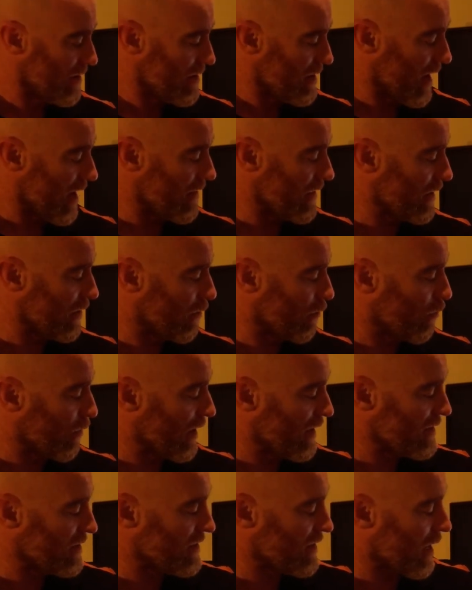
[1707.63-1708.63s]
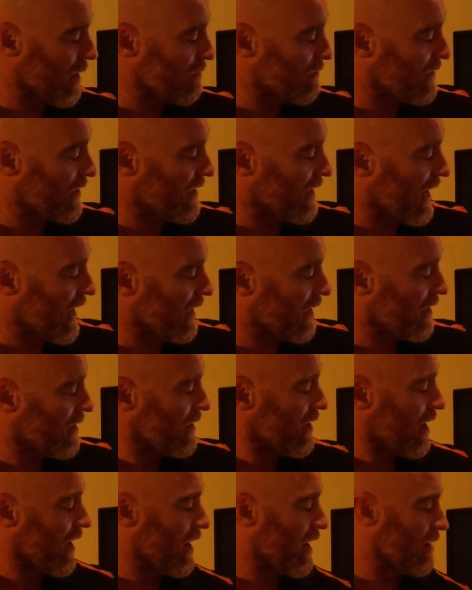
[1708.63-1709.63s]
and then it runs up the neck
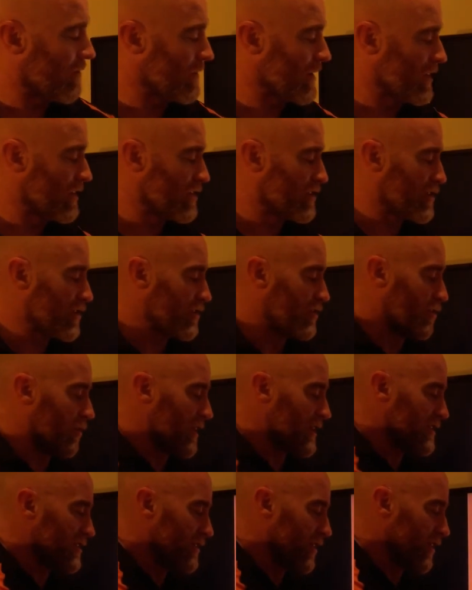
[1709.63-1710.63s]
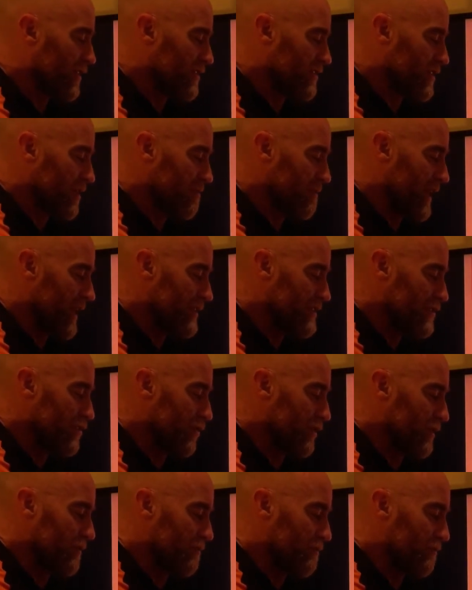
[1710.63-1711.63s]
into what is known as the
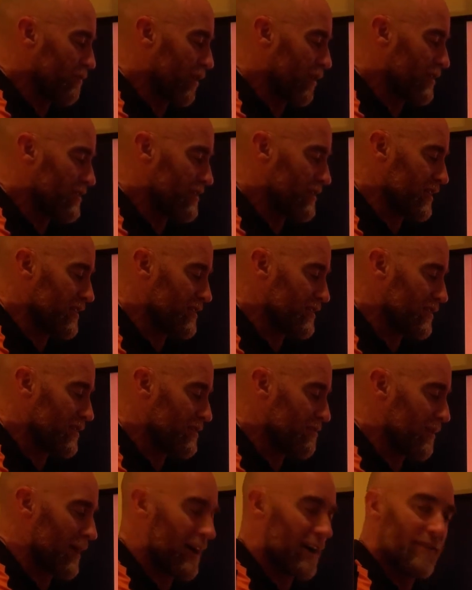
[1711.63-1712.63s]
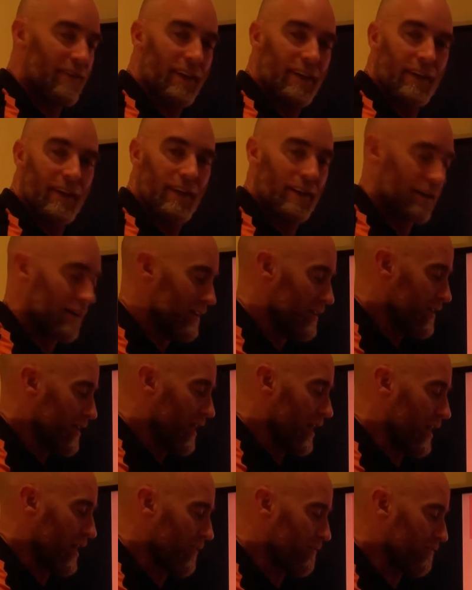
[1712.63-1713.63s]
mastoid process, just behind the ear,
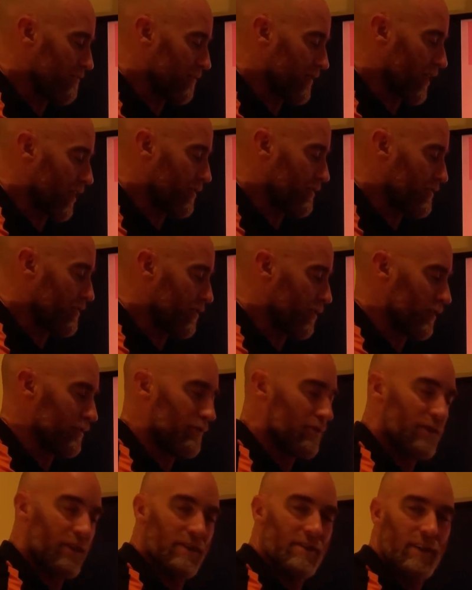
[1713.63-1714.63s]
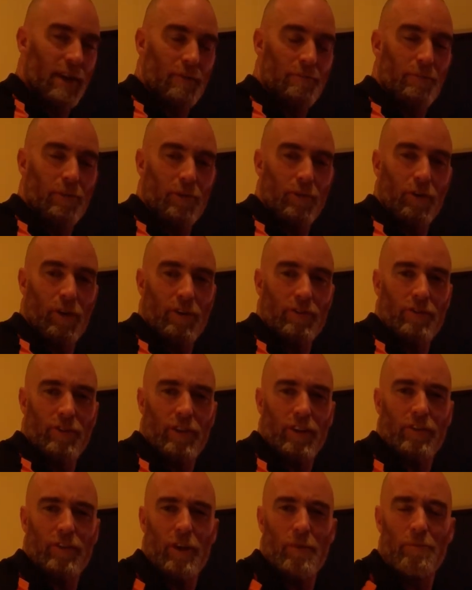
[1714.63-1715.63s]
onto the
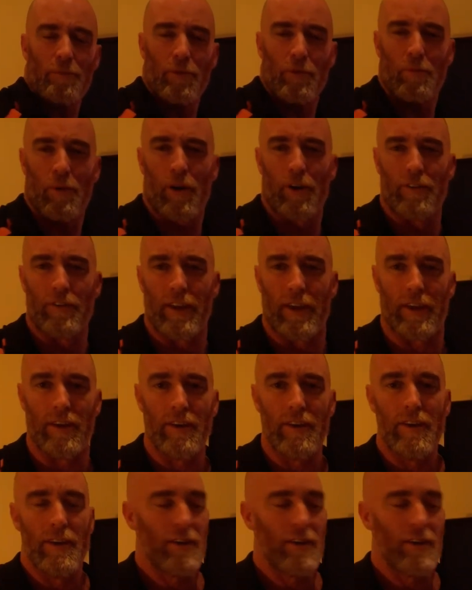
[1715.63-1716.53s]
temporal bone there.